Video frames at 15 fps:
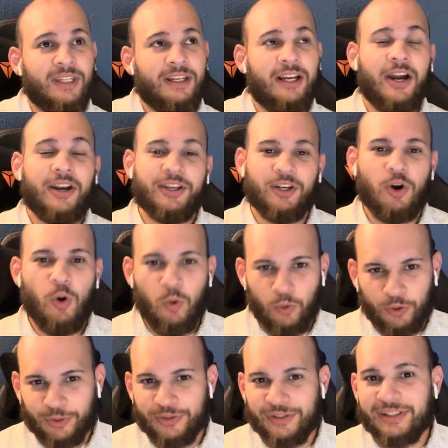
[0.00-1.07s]
cutting
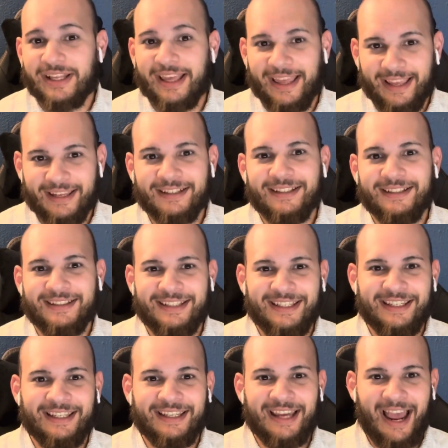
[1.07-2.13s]
corners in
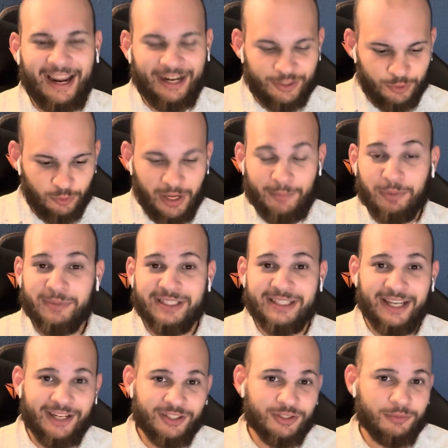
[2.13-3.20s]
the actual
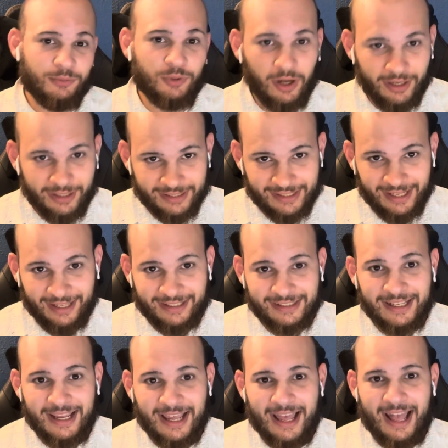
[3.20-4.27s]
implementation process